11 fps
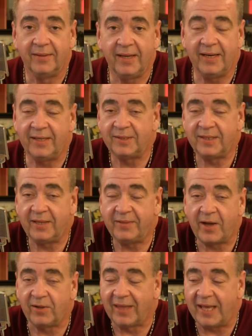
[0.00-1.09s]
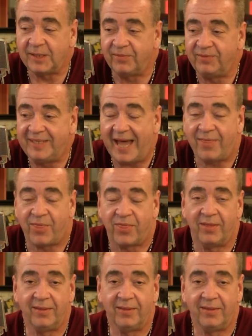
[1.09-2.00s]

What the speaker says: They are lakes of death.